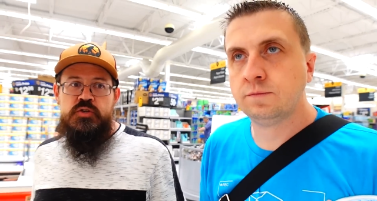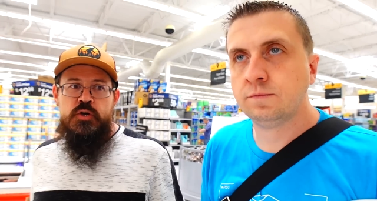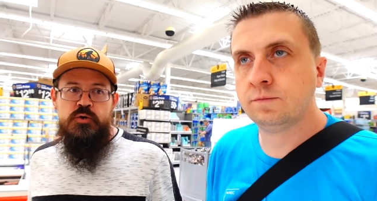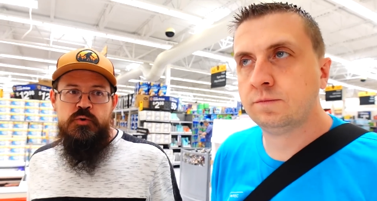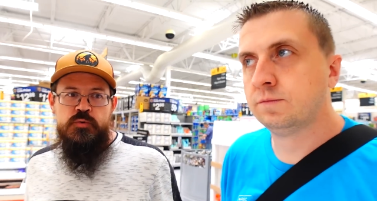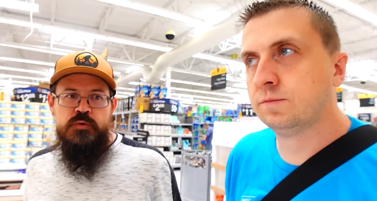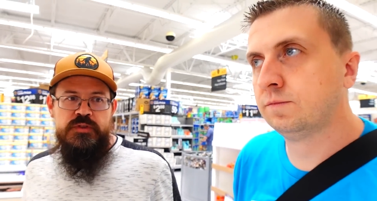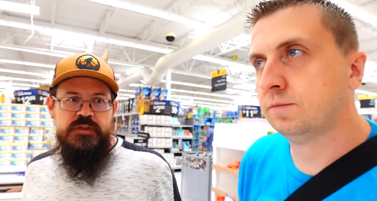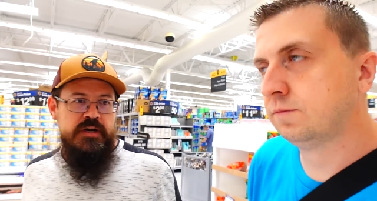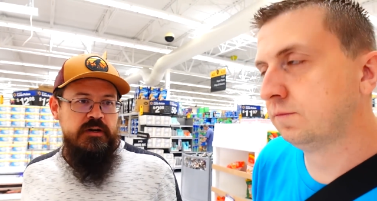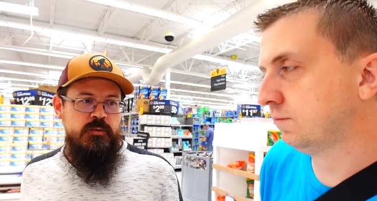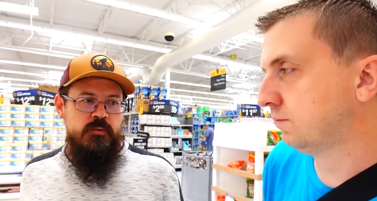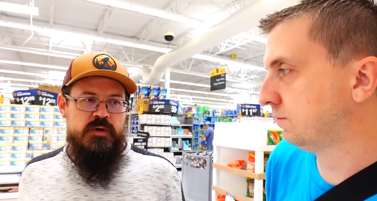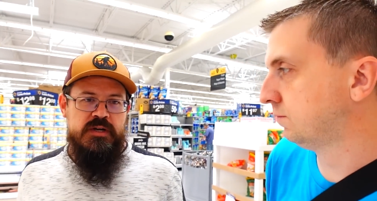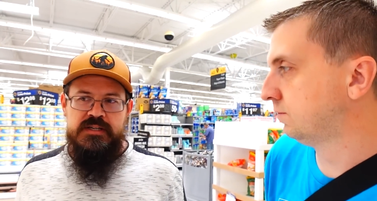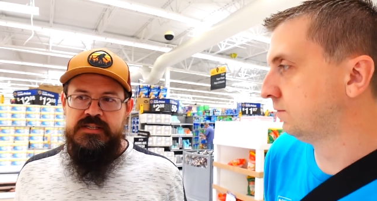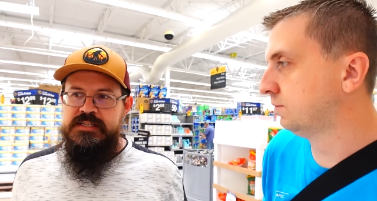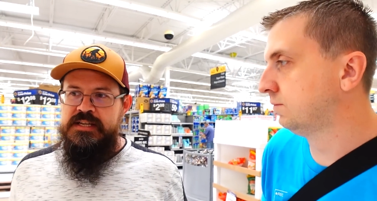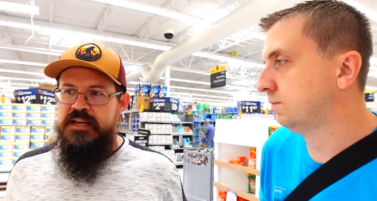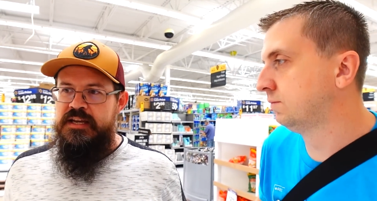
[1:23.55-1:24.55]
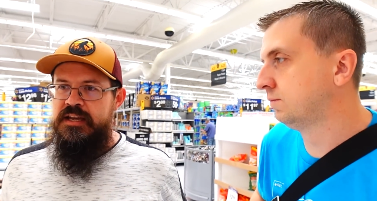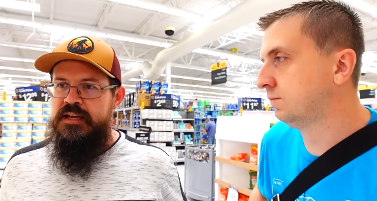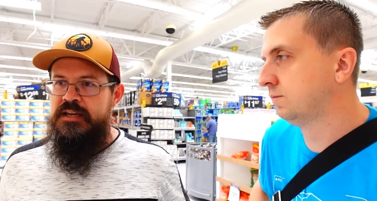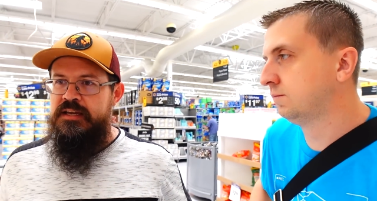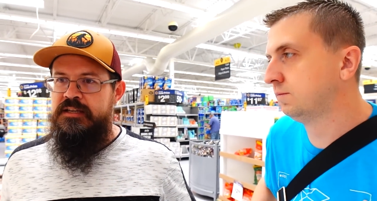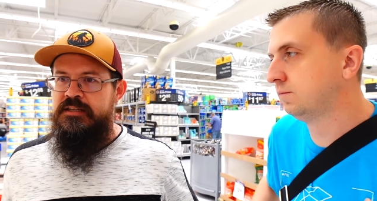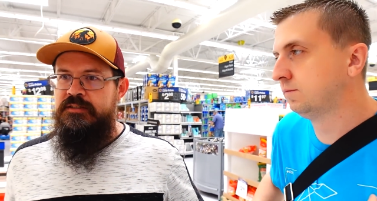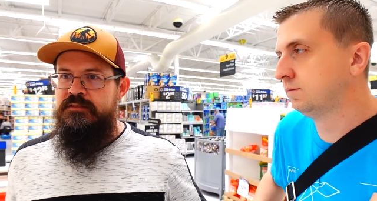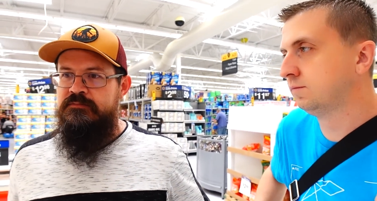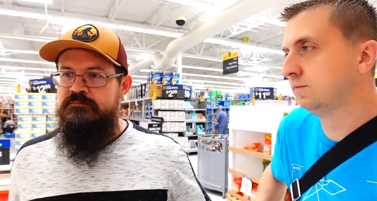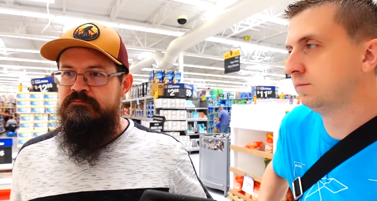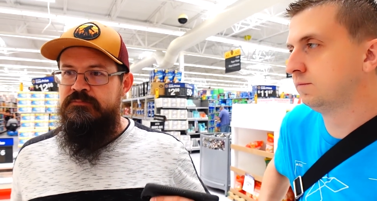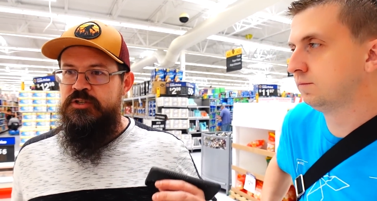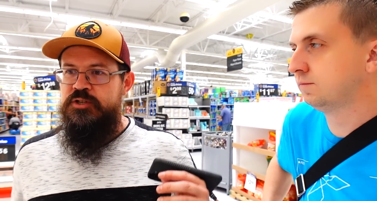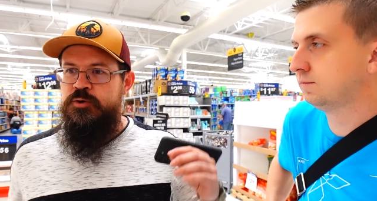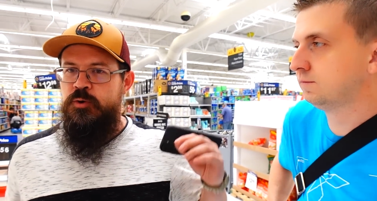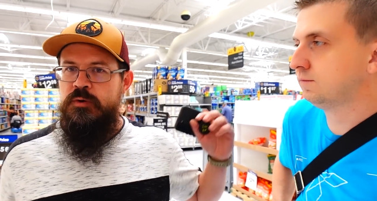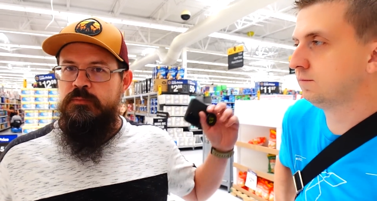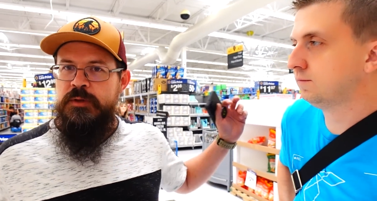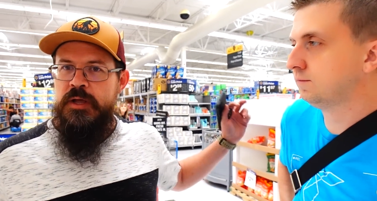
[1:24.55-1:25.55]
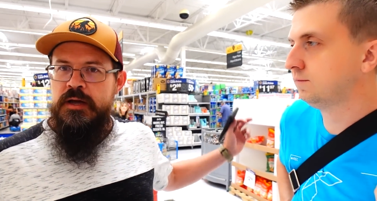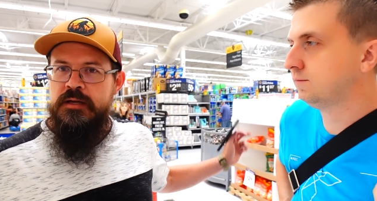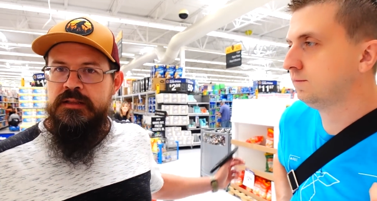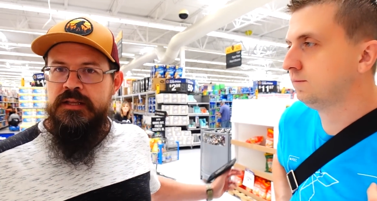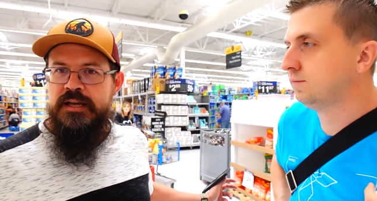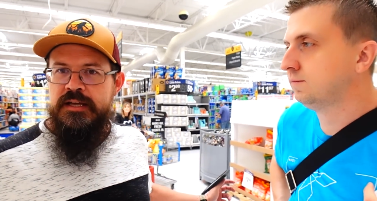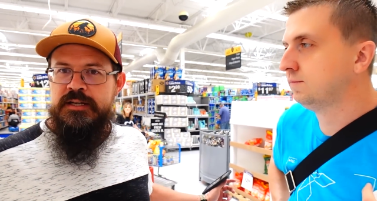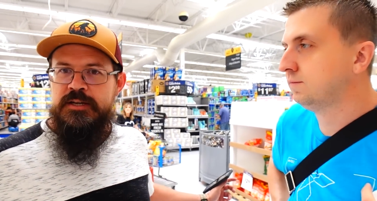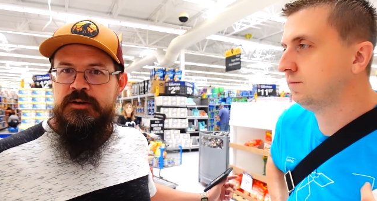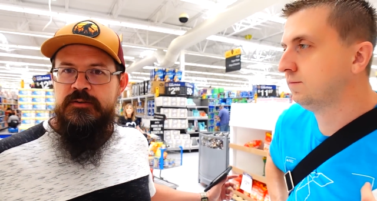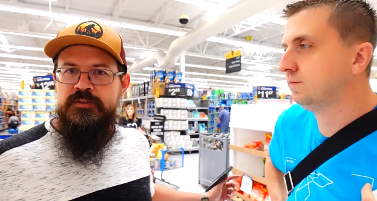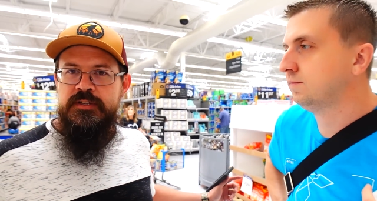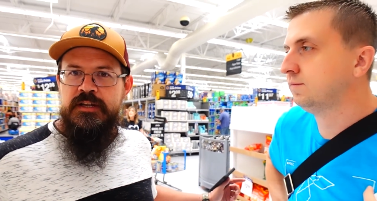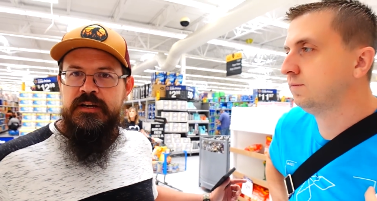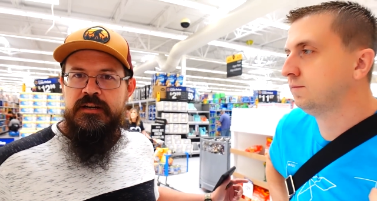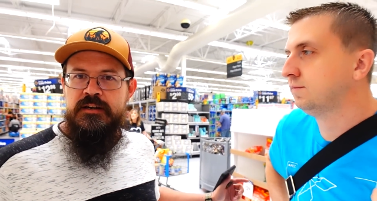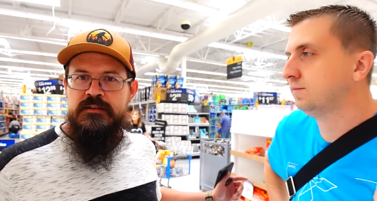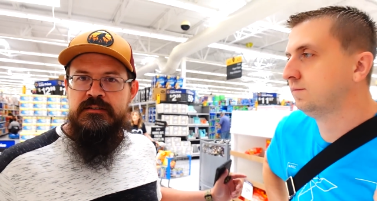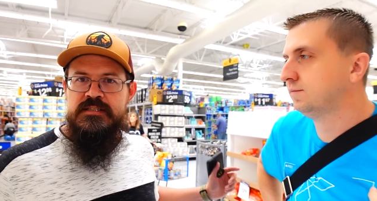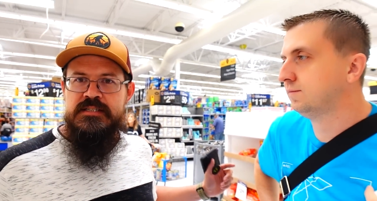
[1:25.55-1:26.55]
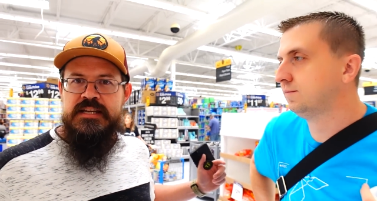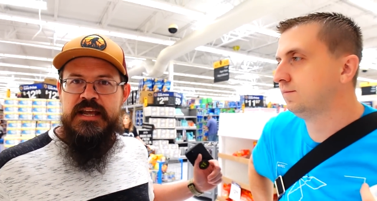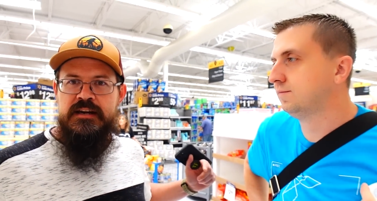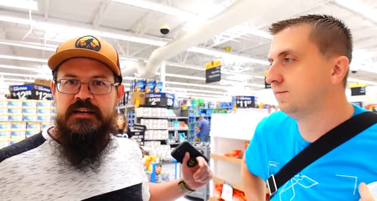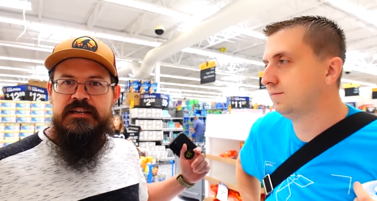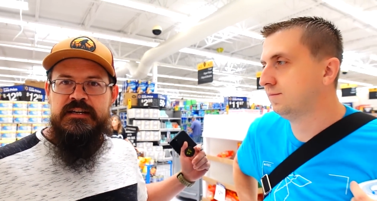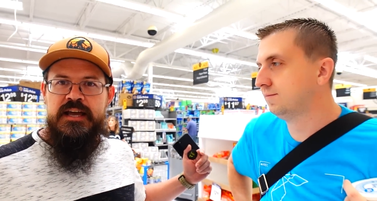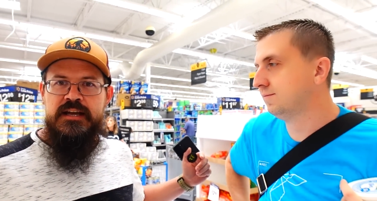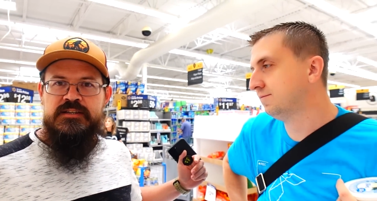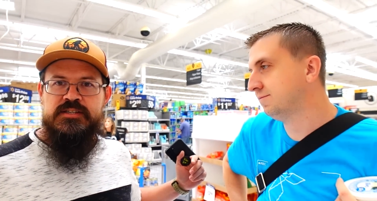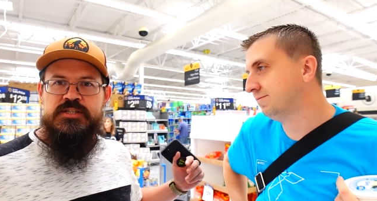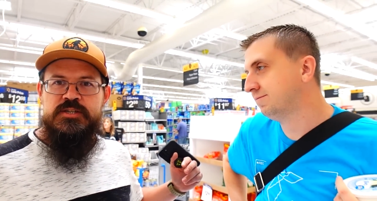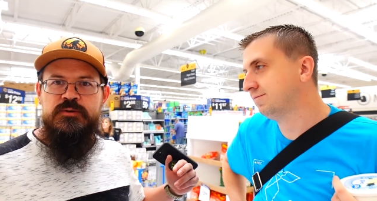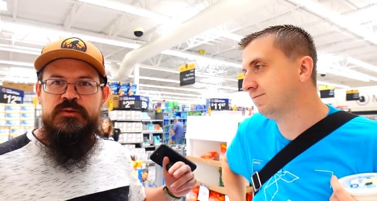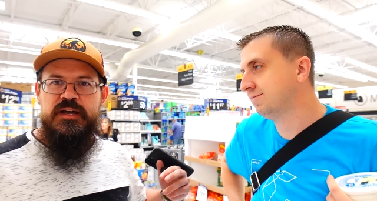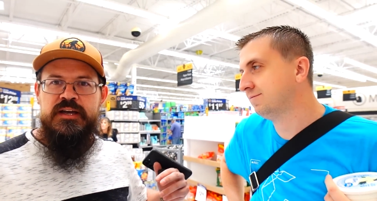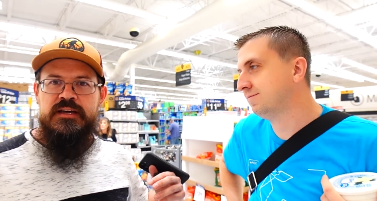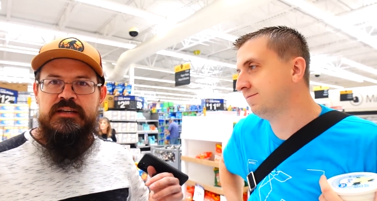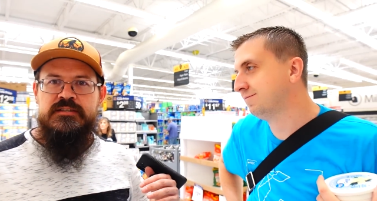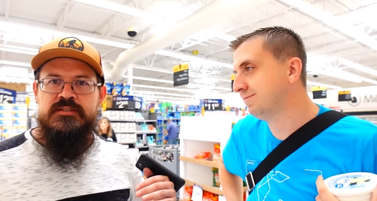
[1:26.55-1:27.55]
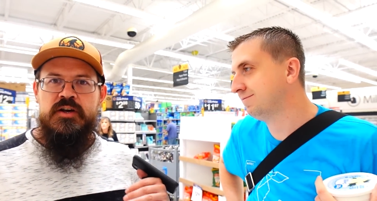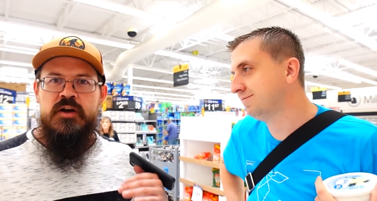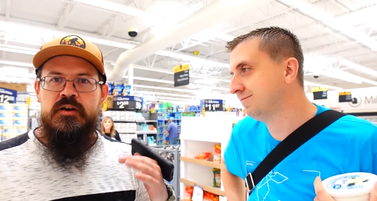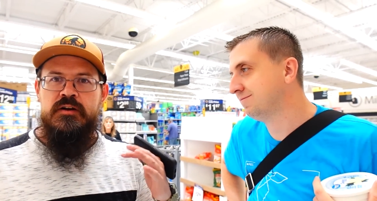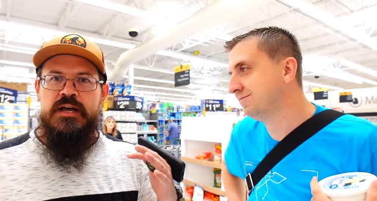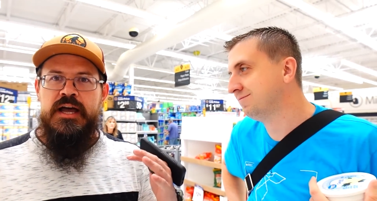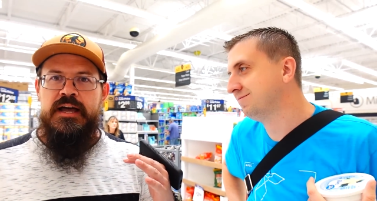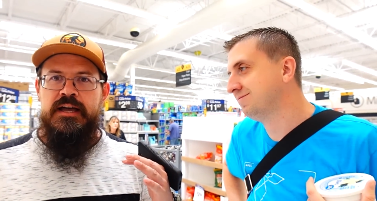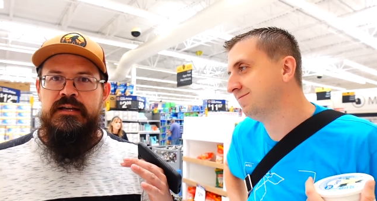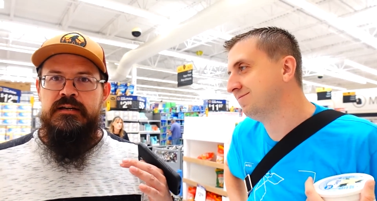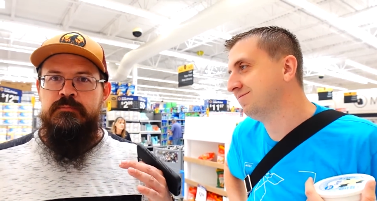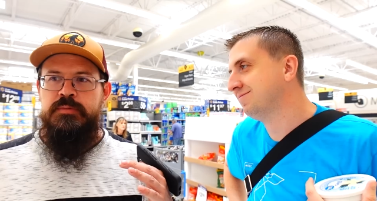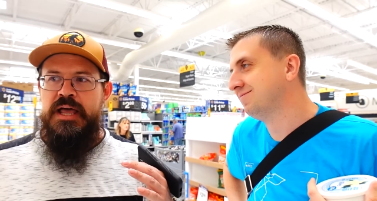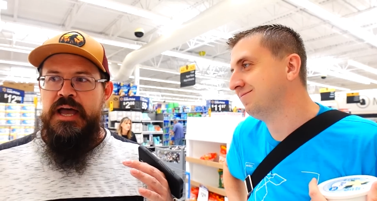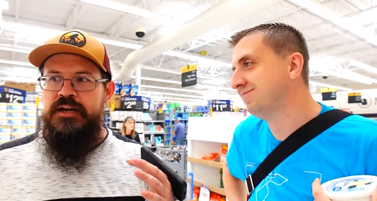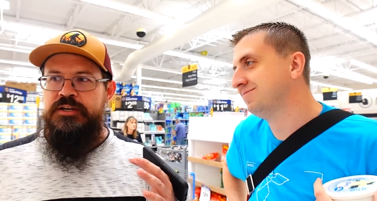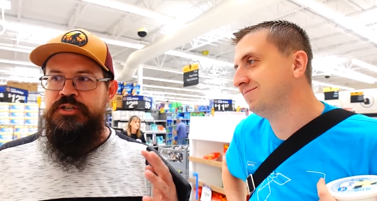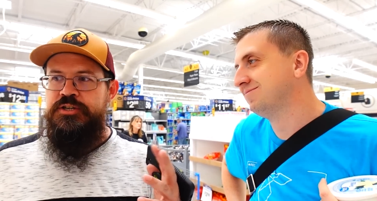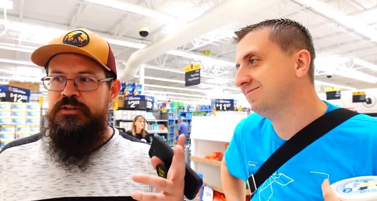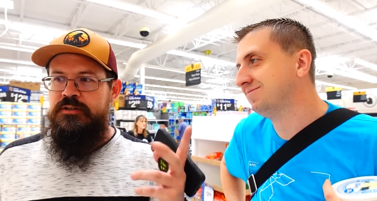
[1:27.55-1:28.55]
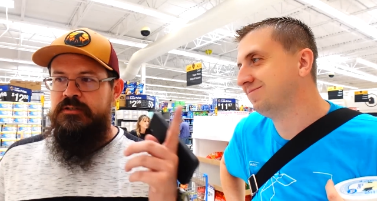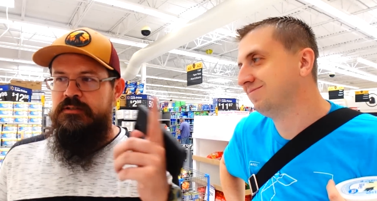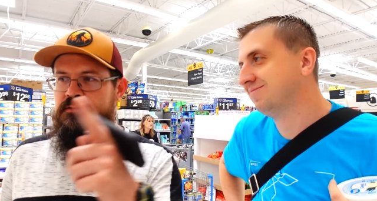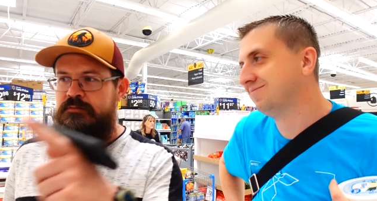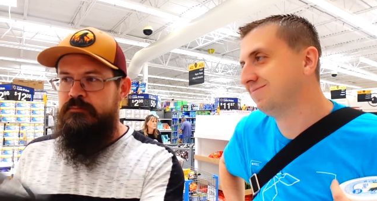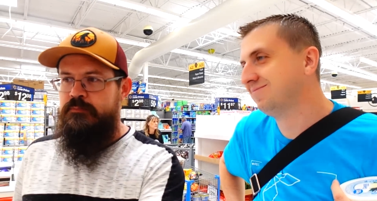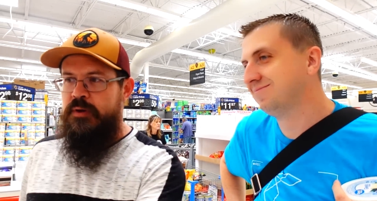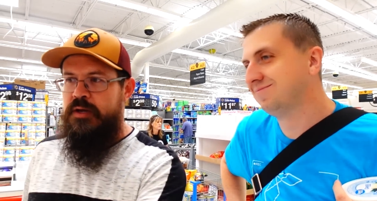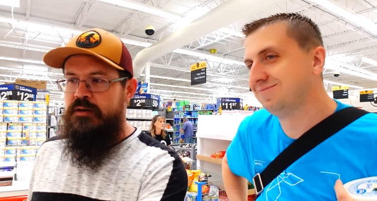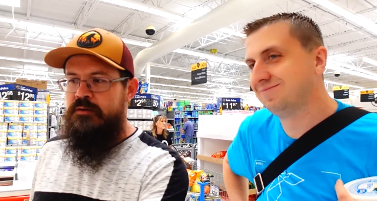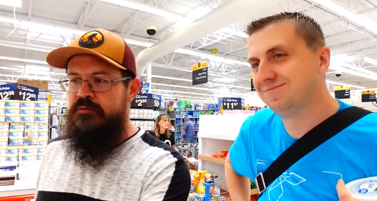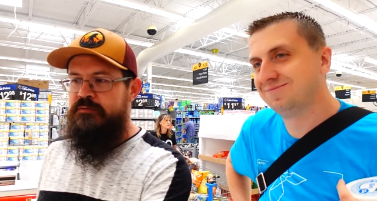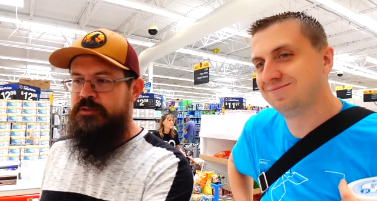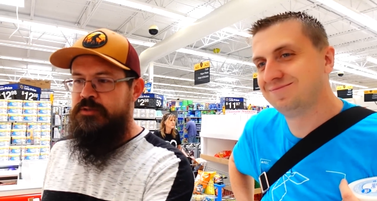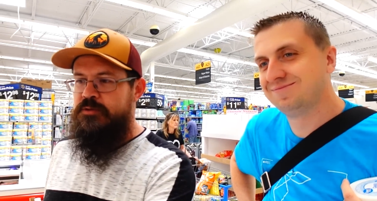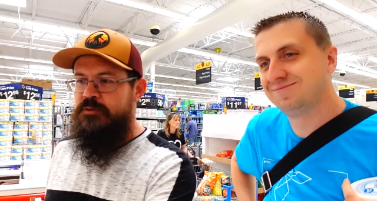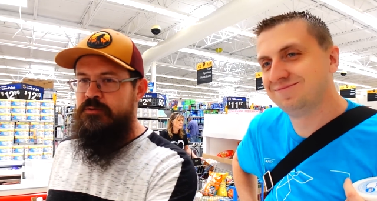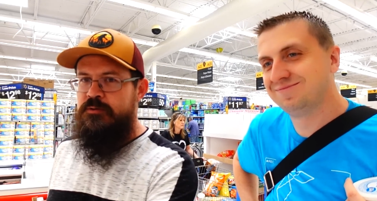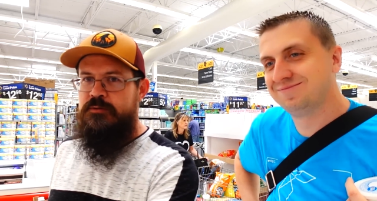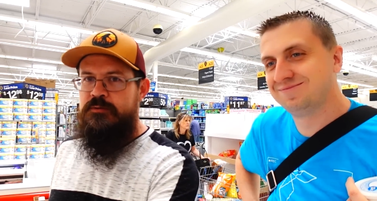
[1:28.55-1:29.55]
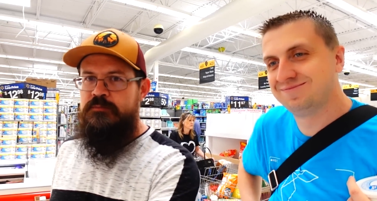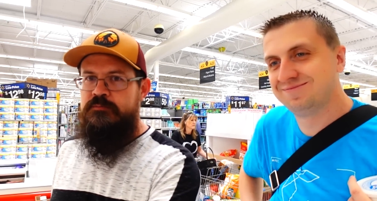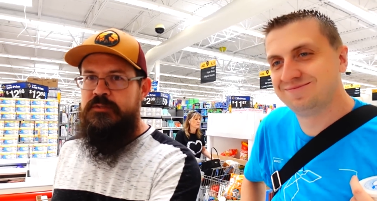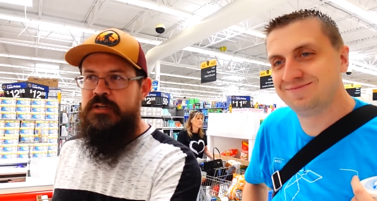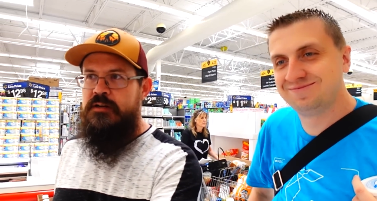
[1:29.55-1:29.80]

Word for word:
Speaker 1: So there was a short blonde lady over there standing next to a tall guy in a black shirt. Pan over to the